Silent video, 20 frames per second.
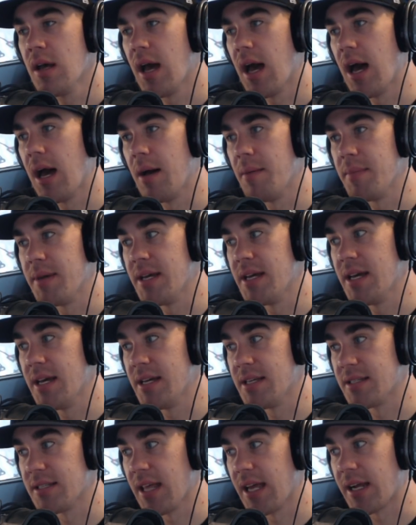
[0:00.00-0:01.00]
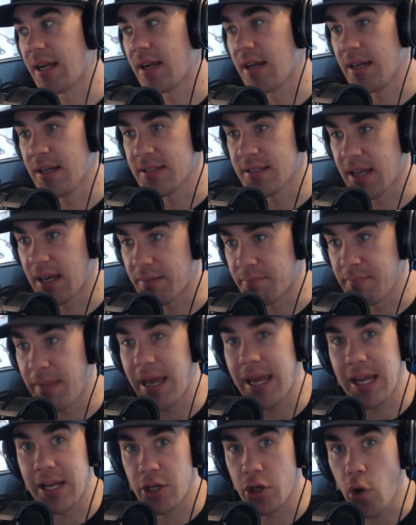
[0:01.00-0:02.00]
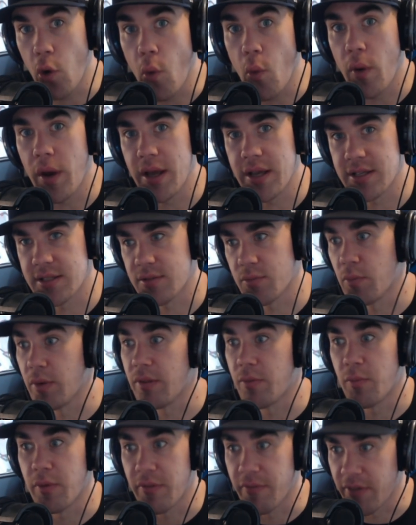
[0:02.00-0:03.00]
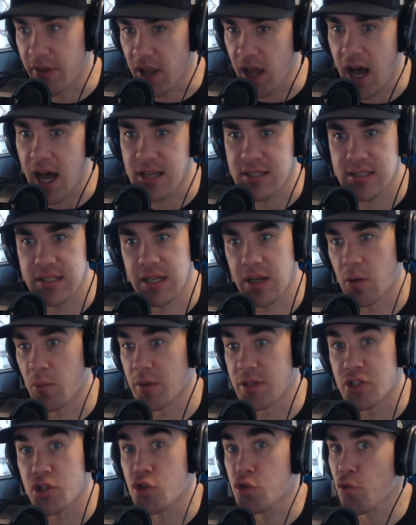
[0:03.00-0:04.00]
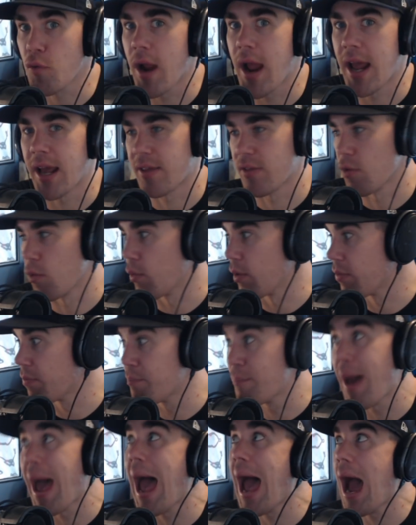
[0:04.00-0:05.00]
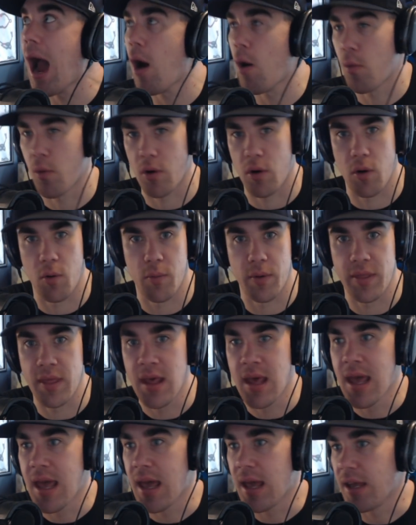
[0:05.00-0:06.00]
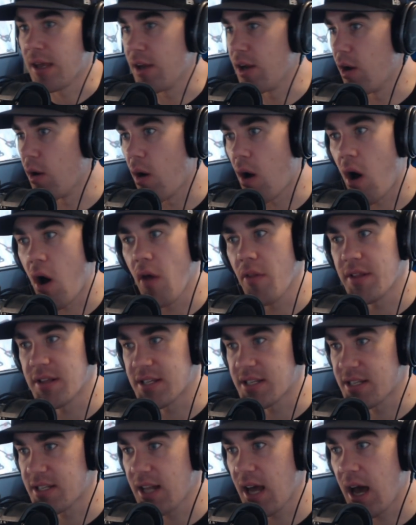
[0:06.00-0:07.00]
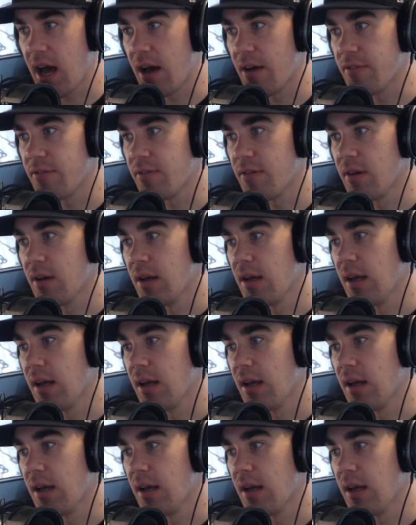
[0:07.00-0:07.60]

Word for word: Um, is like is like making noise with with velocity or with strength or with power or with you know all this stuff.